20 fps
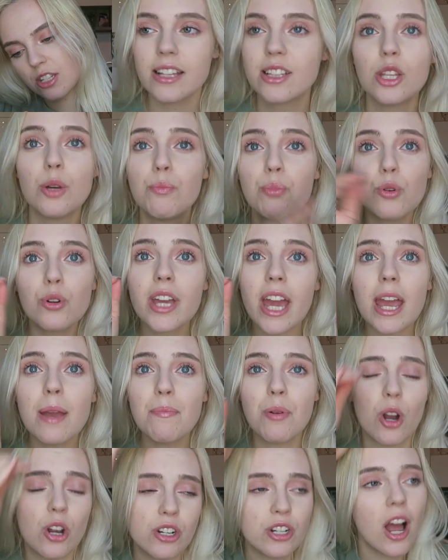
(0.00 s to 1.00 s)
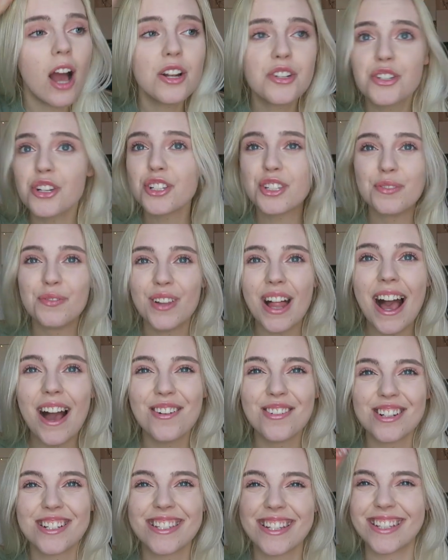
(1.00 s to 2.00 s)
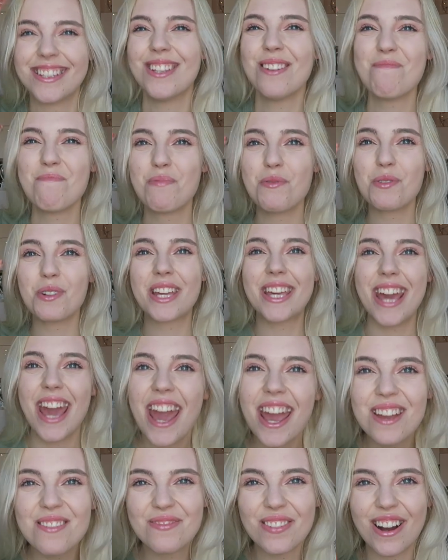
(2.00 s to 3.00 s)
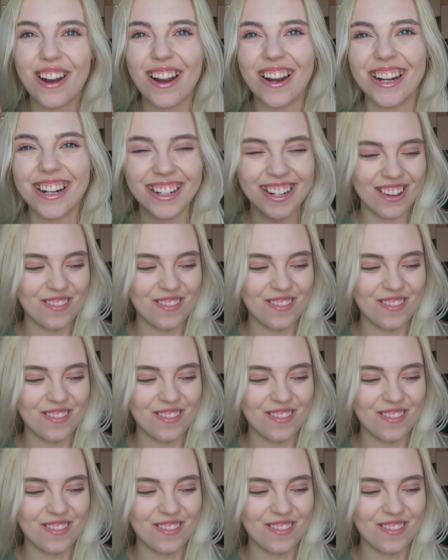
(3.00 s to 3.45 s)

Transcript: Like the bouquet part, not just flowers, like the bouquet part.